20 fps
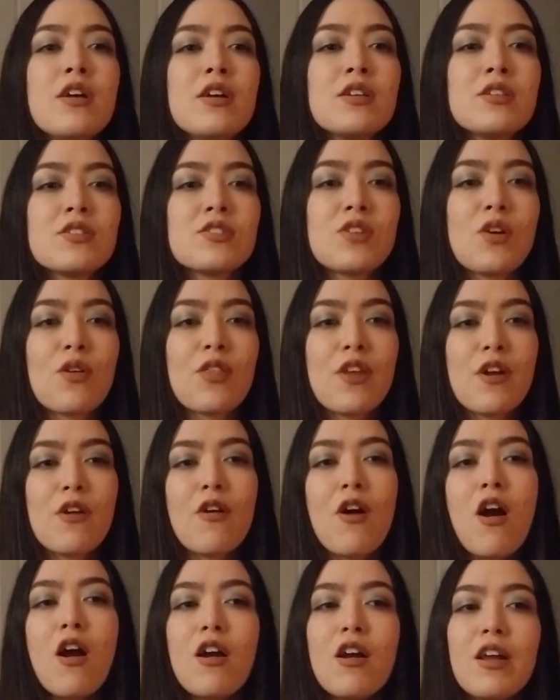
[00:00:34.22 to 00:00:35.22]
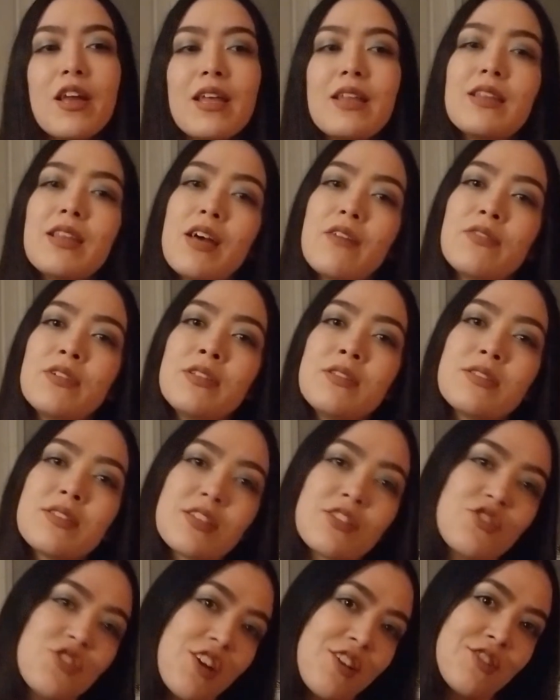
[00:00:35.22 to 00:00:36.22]
So there are 11
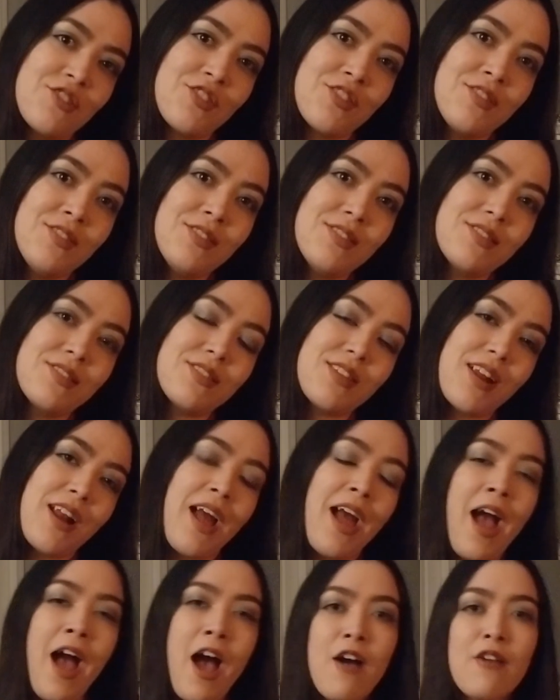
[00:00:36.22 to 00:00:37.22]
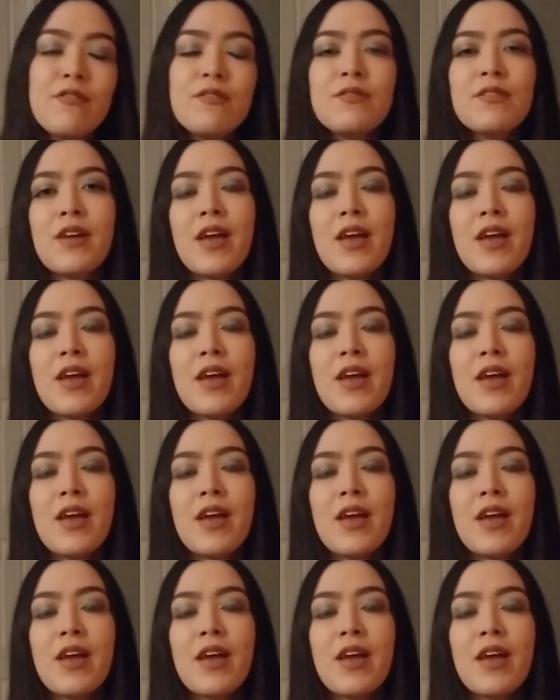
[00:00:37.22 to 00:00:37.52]
suggestions that I have